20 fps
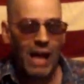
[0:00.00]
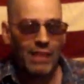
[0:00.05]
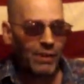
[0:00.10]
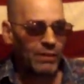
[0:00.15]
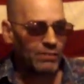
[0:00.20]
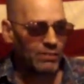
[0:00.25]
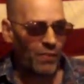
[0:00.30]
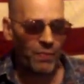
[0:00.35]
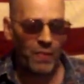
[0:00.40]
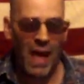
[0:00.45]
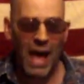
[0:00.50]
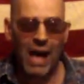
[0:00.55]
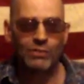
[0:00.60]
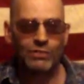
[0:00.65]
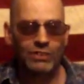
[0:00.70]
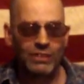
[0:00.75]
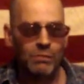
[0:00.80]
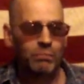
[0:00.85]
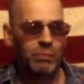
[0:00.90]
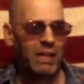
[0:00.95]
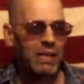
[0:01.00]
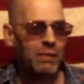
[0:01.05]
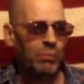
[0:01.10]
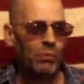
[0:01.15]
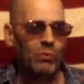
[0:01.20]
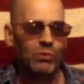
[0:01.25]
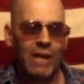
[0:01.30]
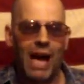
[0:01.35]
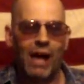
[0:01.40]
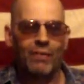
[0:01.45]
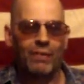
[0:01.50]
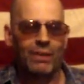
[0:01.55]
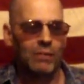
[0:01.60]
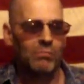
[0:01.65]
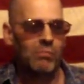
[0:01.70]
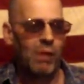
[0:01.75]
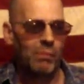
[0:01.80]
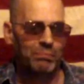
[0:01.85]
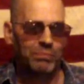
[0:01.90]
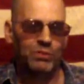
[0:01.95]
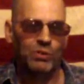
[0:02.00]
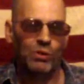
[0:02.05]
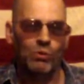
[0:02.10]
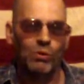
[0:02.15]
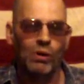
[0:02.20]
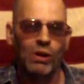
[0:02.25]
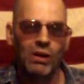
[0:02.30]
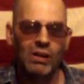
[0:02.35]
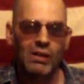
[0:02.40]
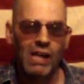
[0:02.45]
there's 1,000 people now that I'm up to.